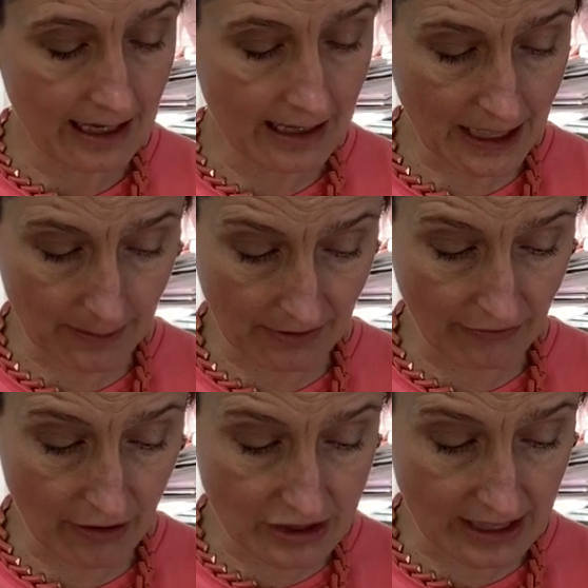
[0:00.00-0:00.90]
Hiccup had
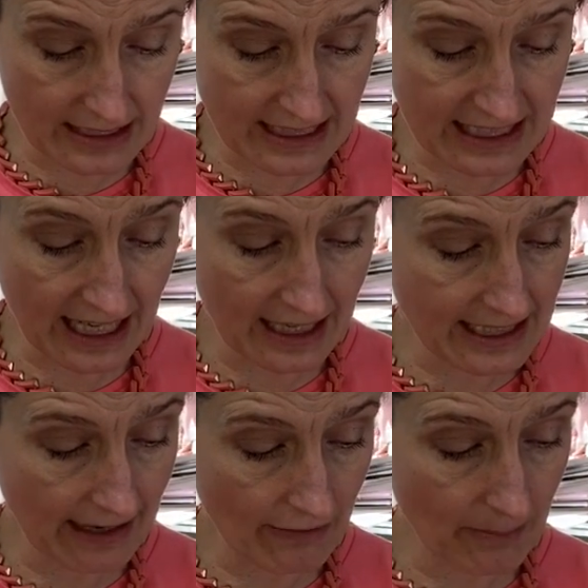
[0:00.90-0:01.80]
frozen in sheer
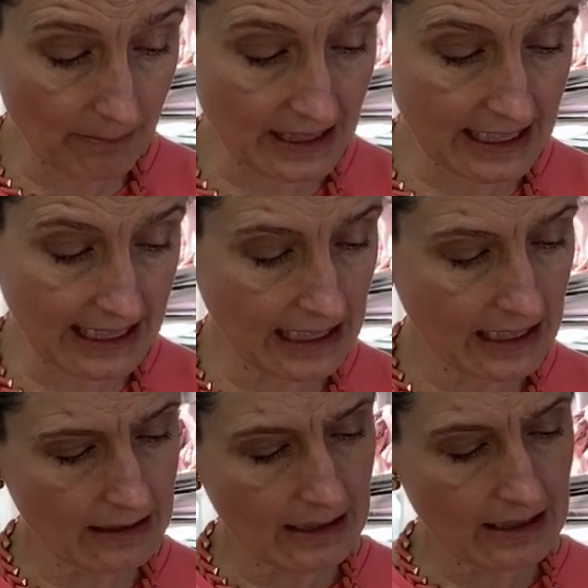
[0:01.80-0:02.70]
terror, but he
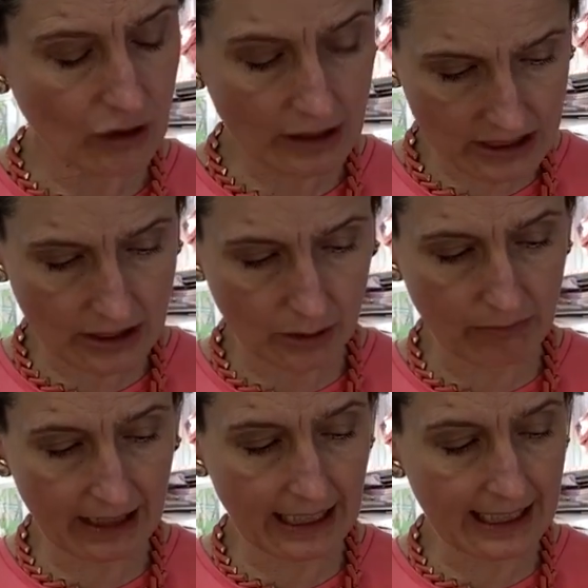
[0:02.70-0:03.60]
trusted old
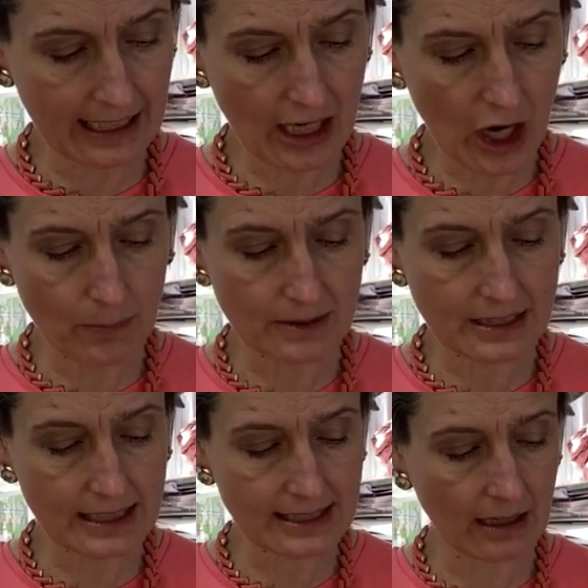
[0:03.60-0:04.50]
Rinky and he
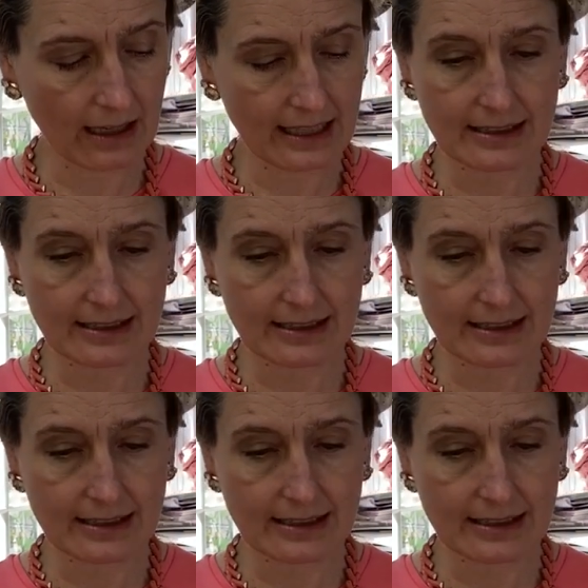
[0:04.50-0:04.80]
opened his eyes.